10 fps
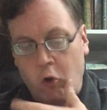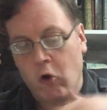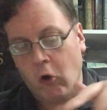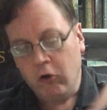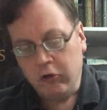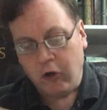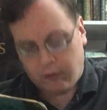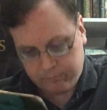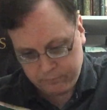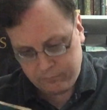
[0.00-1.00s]
Hold
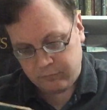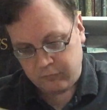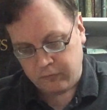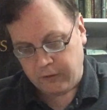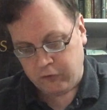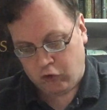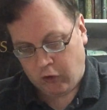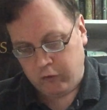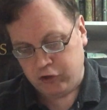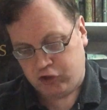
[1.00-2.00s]
up! Where
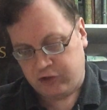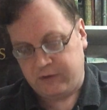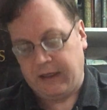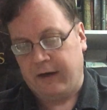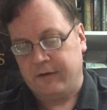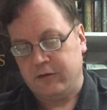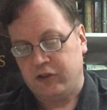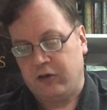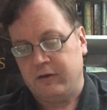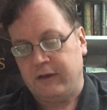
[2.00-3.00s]
goest thou,
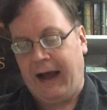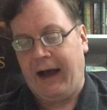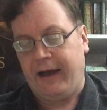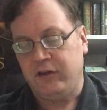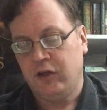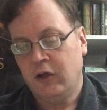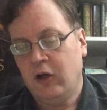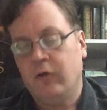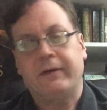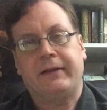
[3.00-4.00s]
little lad,
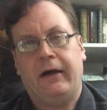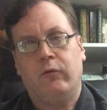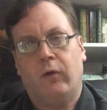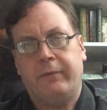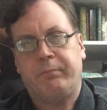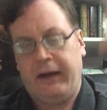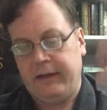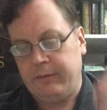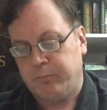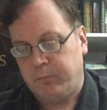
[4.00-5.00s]
with thy 1
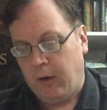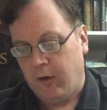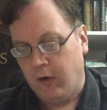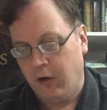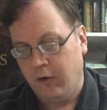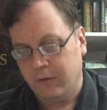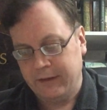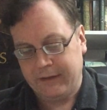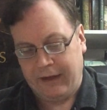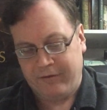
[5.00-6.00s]
penny bow
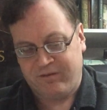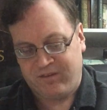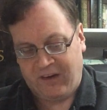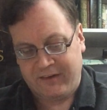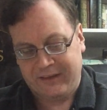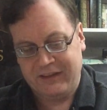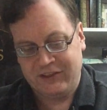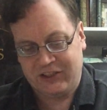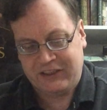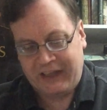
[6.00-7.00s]
and thy farthing
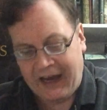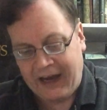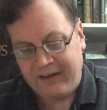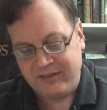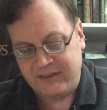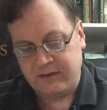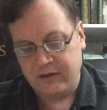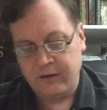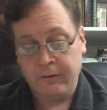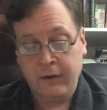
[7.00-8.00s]
shafts?
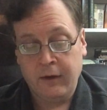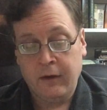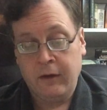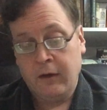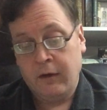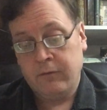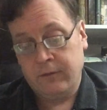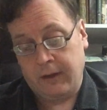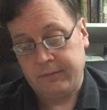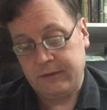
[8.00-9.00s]

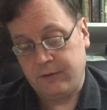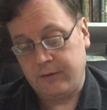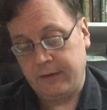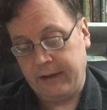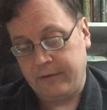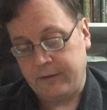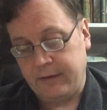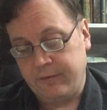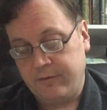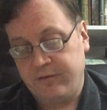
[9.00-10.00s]
Robin grew
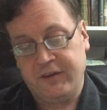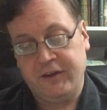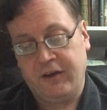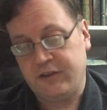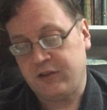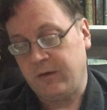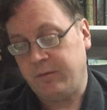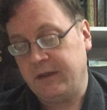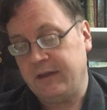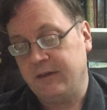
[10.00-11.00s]
angry, for no
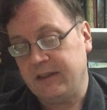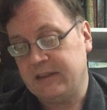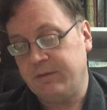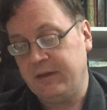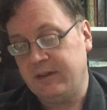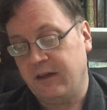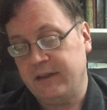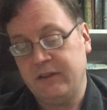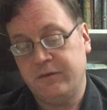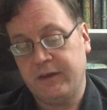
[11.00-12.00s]
stripling likes to be
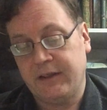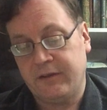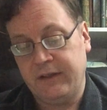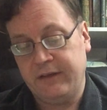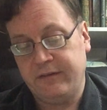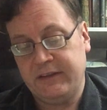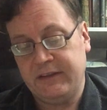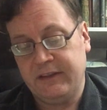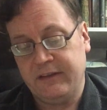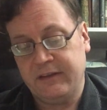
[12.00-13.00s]
taunted with the green of his
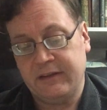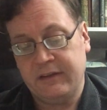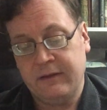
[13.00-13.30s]
ears.